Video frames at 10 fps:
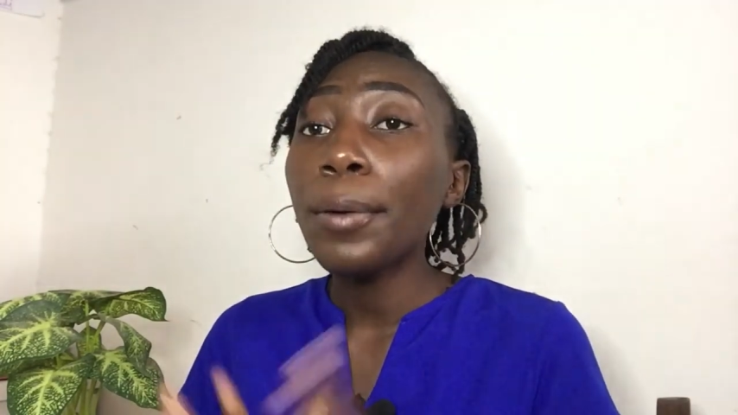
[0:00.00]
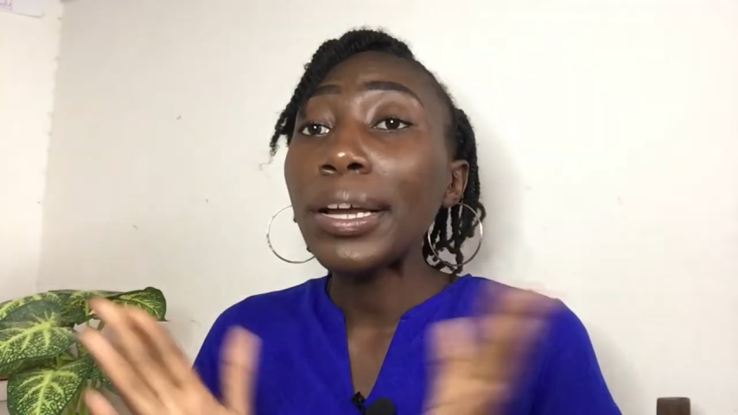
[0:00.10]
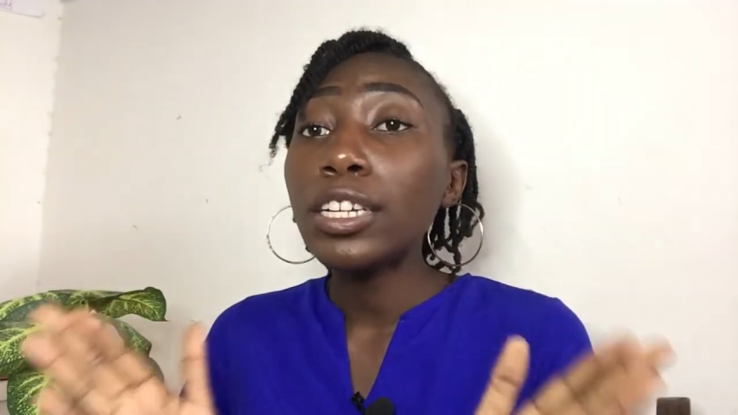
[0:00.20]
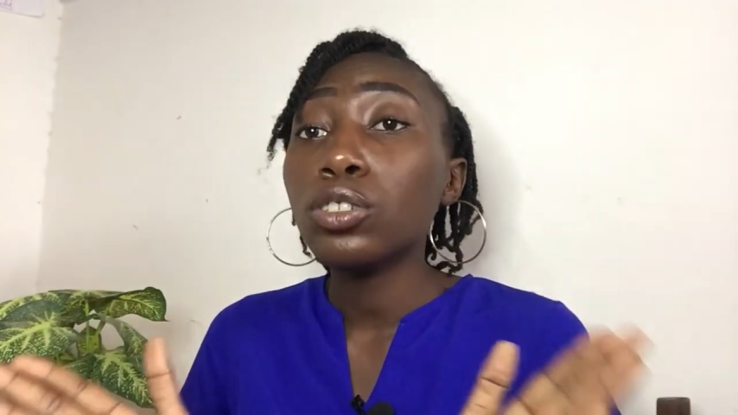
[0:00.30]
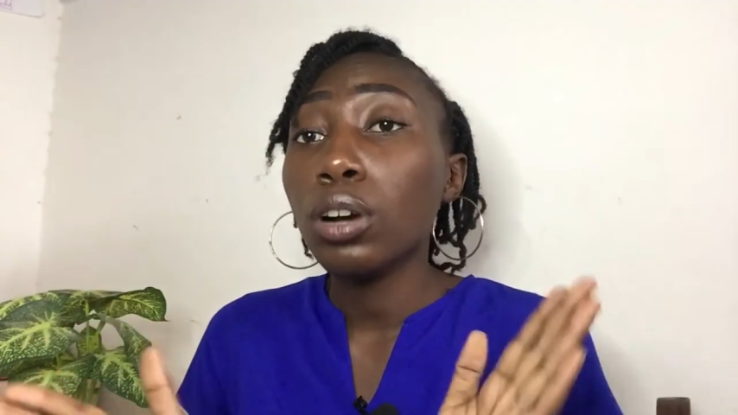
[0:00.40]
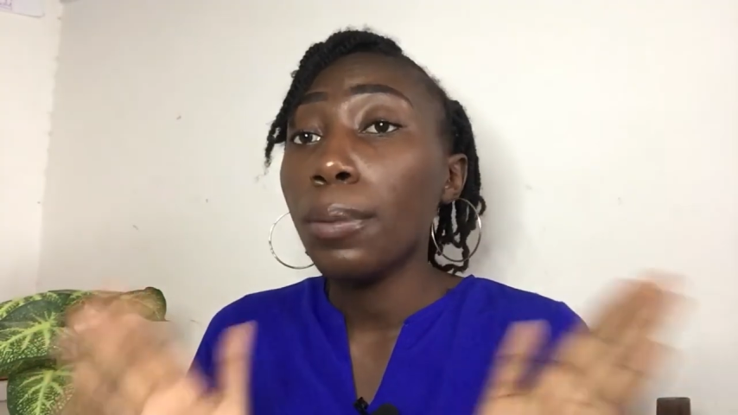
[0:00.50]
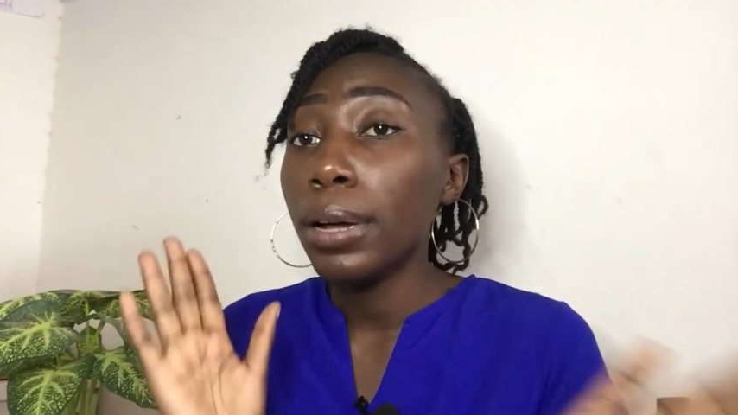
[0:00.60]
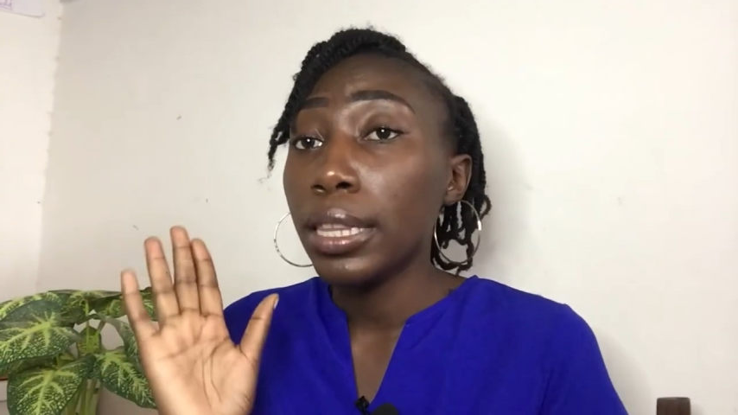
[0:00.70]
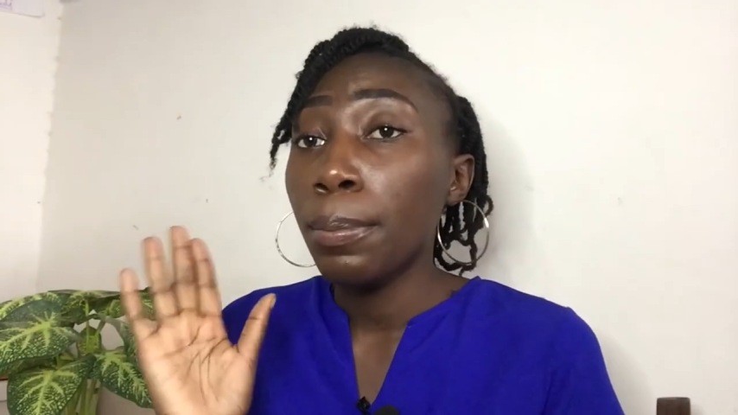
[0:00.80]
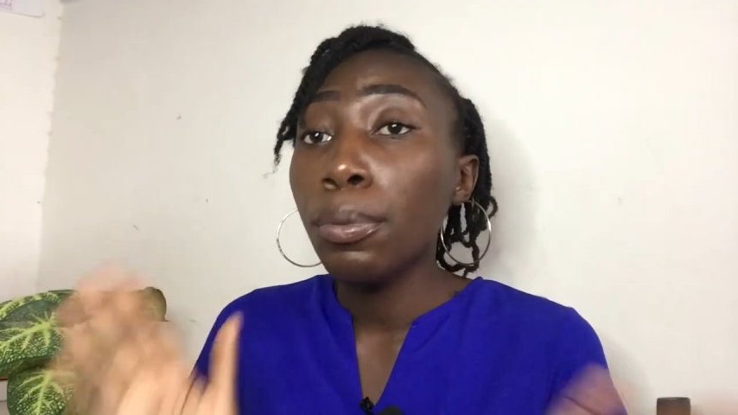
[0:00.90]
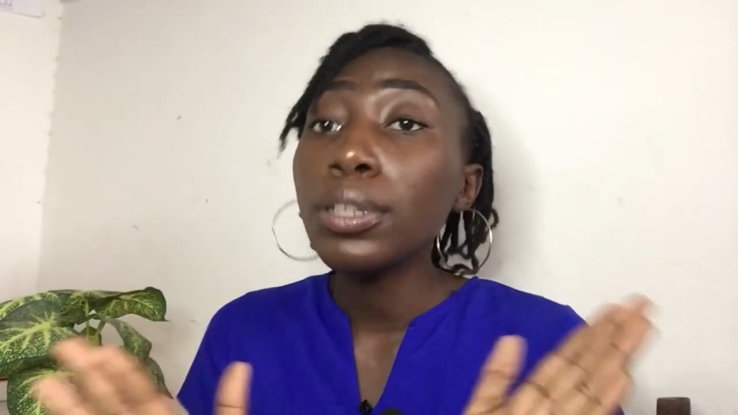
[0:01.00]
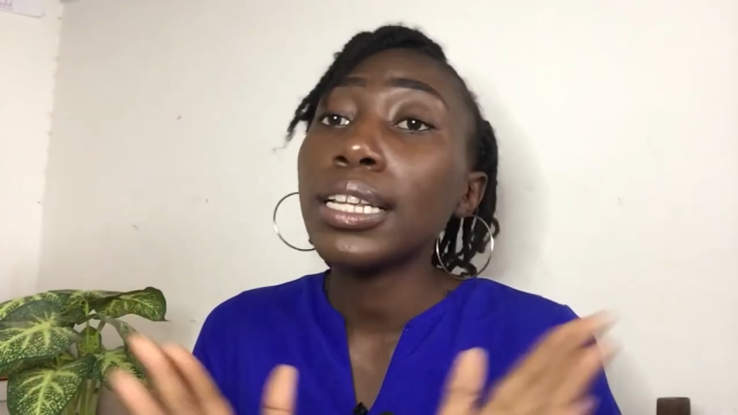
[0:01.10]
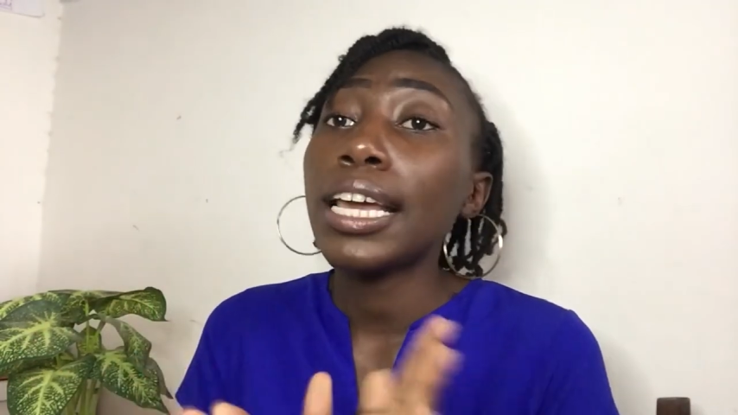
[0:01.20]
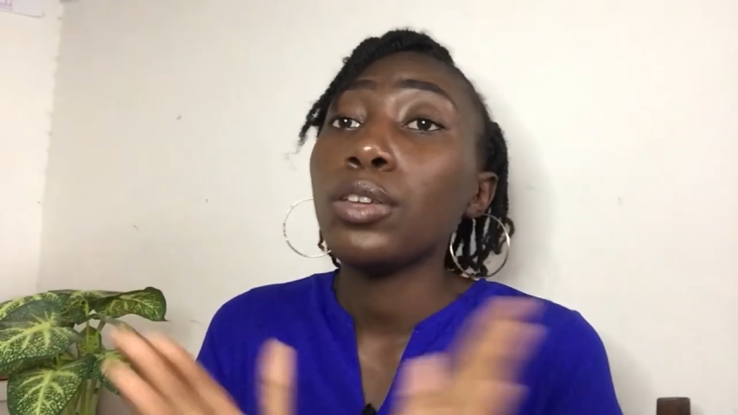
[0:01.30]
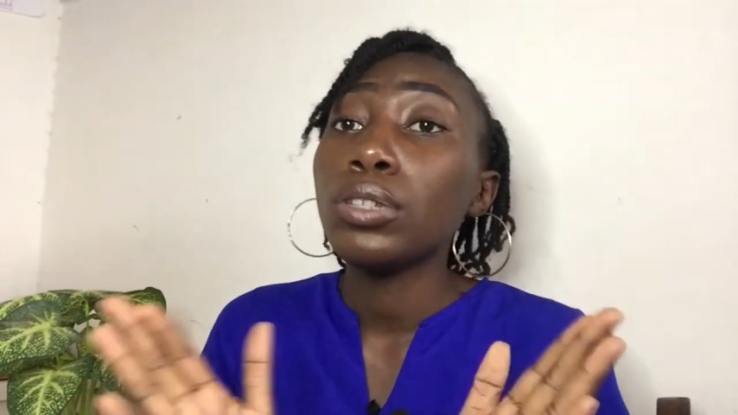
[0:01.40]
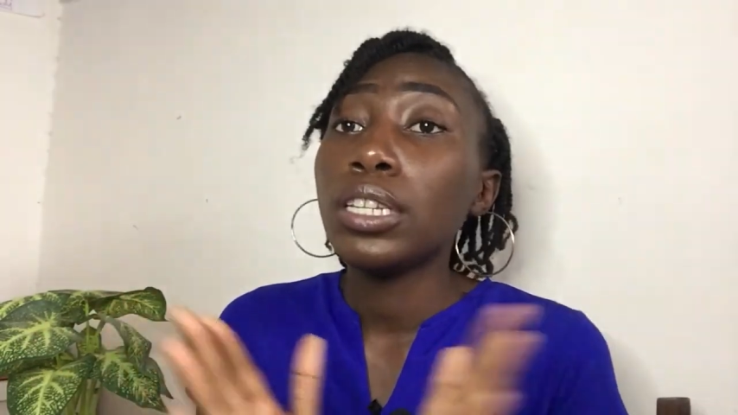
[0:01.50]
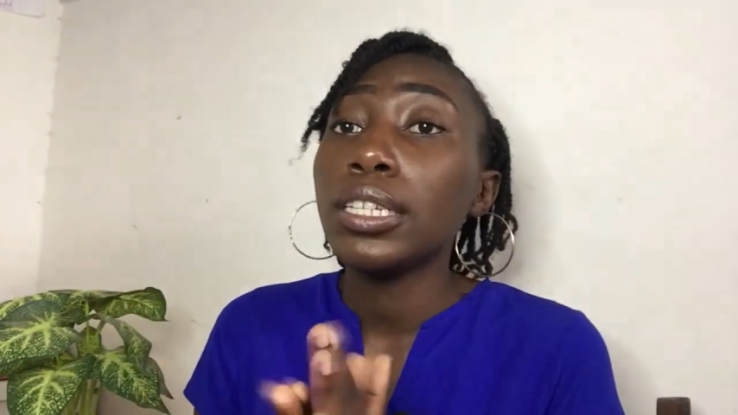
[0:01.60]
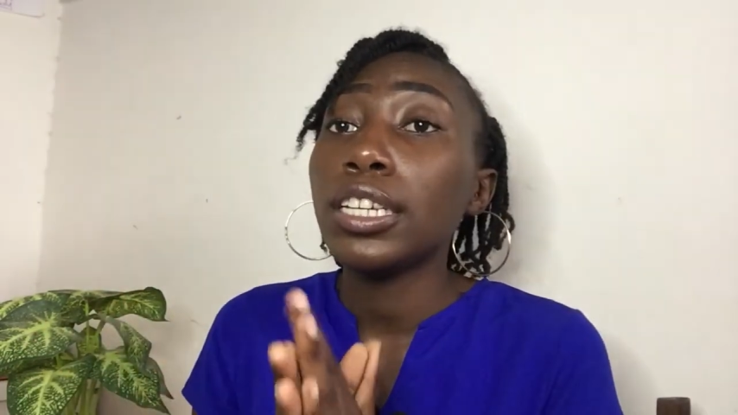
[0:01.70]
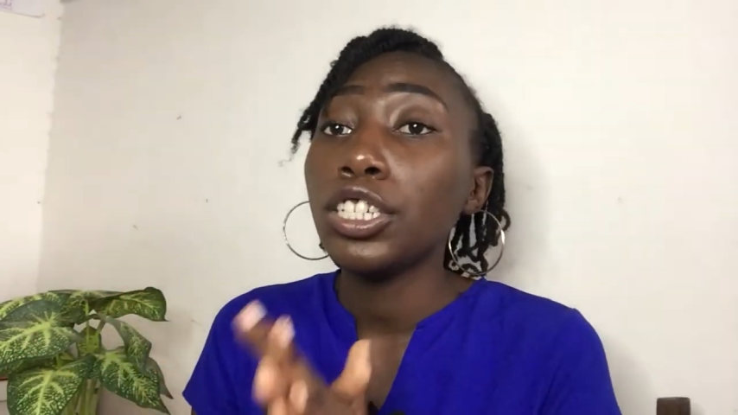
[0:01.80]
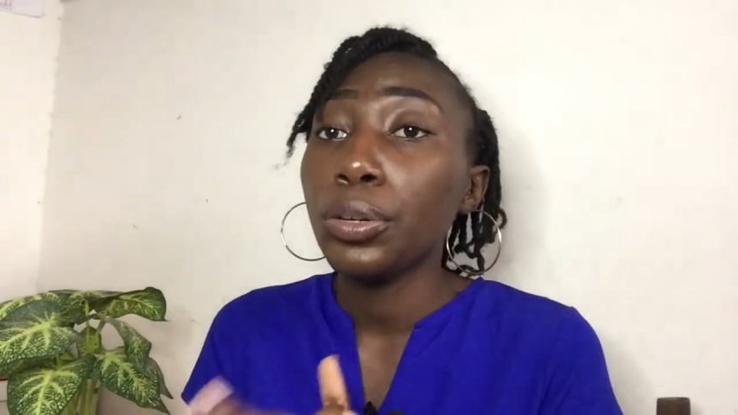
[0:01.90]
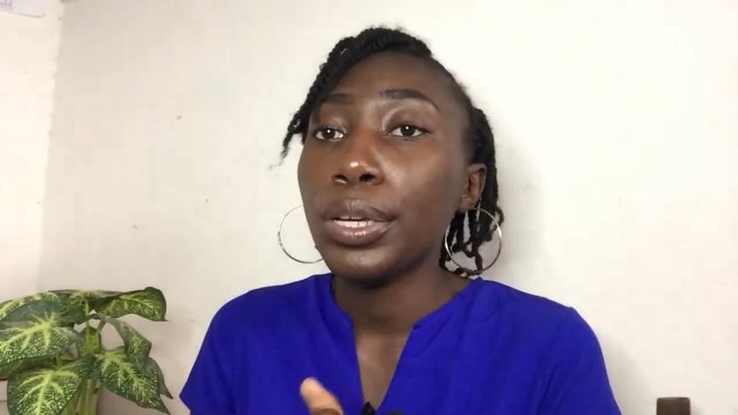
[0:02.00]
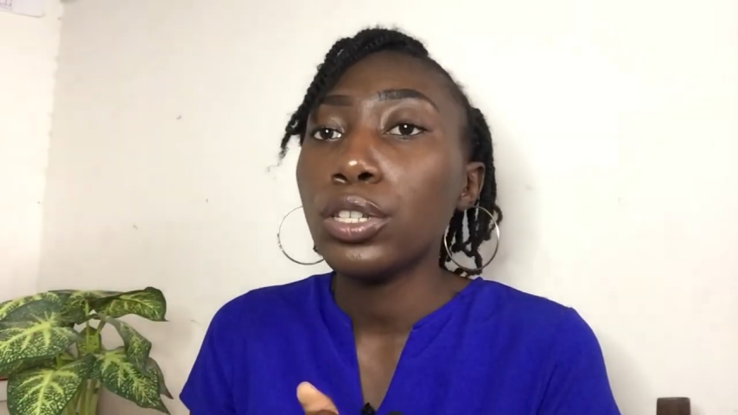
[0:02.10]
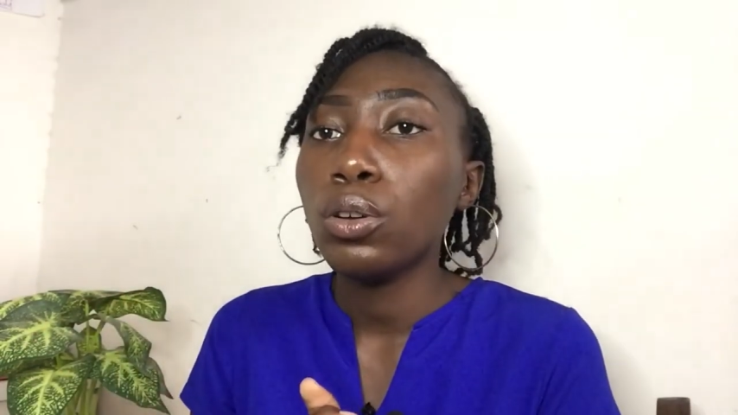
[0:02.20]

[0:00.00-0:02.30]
I wanted to talk about the books that I used in surgery.